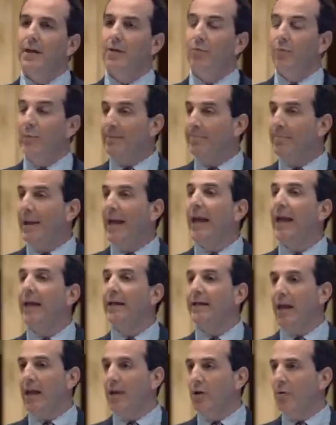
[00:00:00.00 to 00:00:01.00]
we
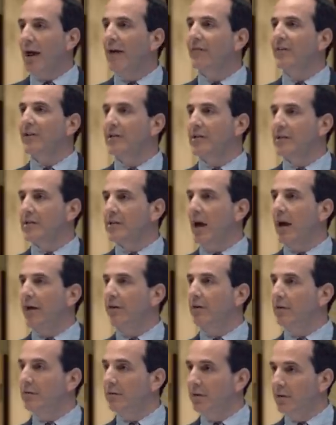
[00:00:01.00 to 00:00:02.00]
paid a graphics
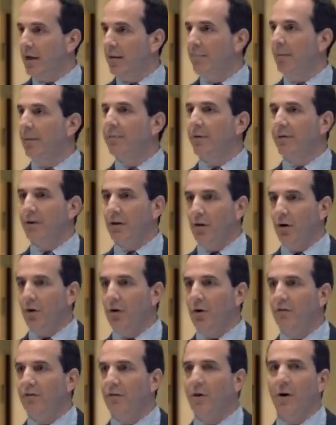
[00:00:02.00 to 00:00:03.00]
designer to come up with a
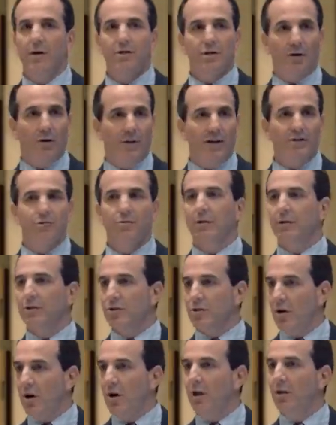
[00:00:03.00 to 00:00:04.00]
logo for us. Our restaurant
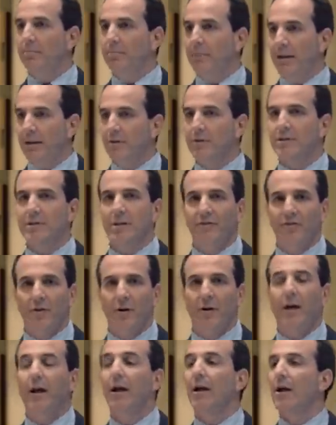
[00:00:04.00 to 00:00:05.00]
is called Mythos
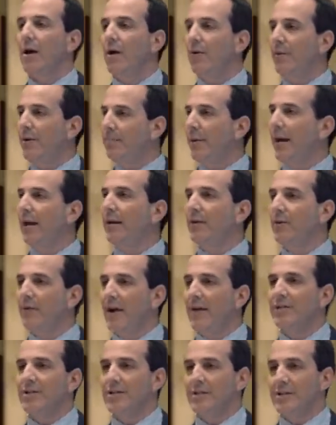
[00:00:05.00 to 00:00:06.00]
Taverna. We paid a
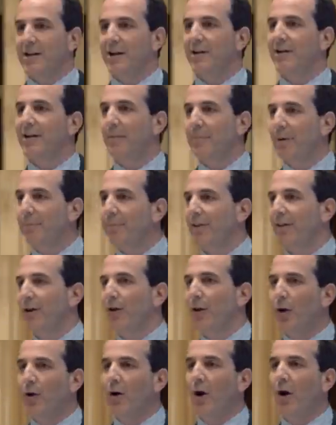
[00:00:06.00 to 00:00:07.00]
graphics designer to come up with a
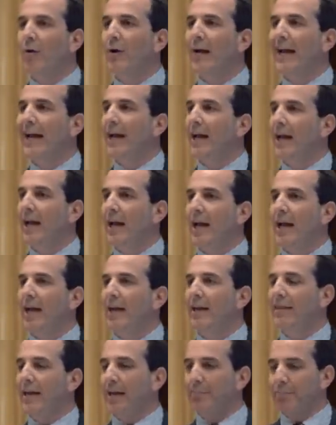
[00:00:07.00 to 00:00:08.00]
logo.
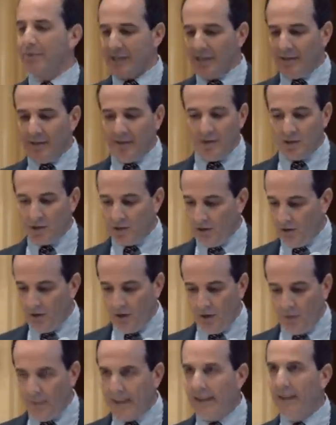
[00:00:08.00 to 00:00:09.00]
They presented this
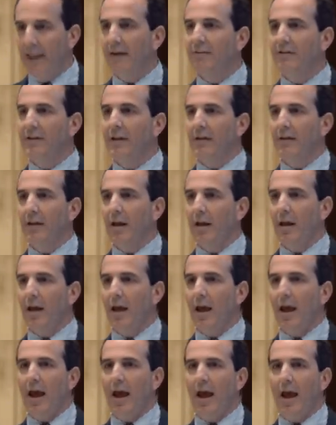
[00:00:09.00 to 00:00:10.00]
logo. We loved it,
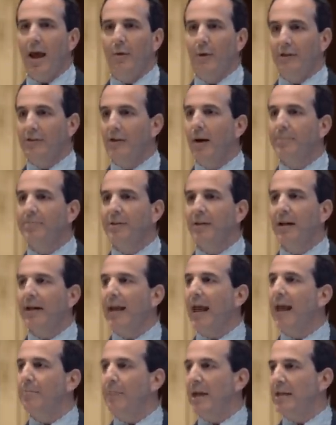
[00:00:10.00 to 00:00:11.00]
adopted it,
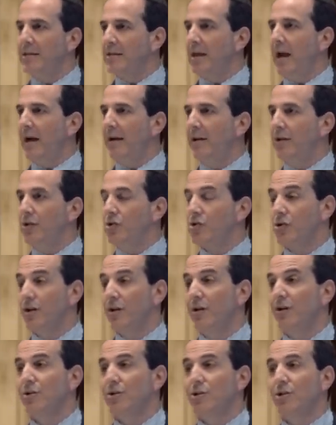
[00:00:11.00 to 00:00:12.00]
and made signage.
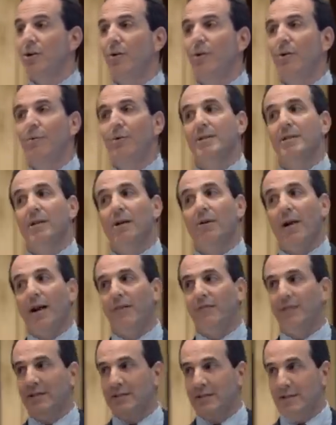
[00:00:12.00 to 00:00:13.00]
So it was the
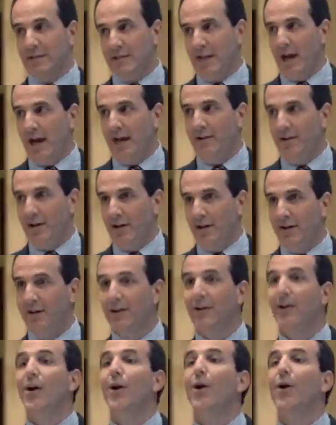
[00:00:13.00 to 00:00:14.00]
graphics designer
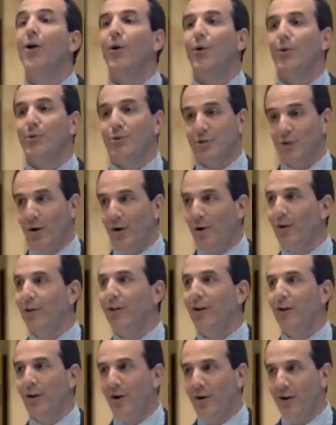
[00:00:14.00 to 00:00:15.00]
who stole
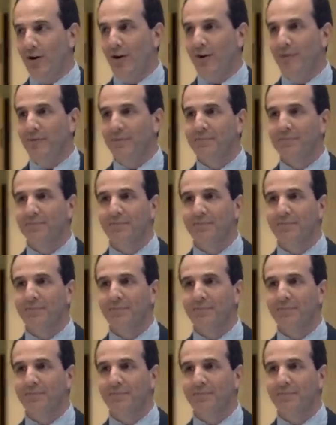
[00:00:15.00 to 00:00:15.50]
the logo.